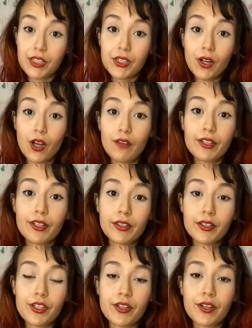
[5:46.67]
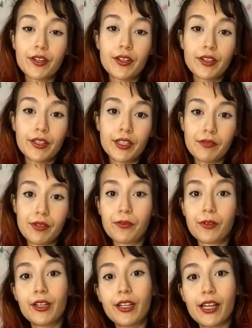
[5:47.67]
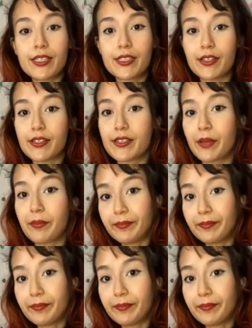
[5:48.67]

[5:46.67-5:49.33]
are all vanilla sugar cookies with royal icing on top.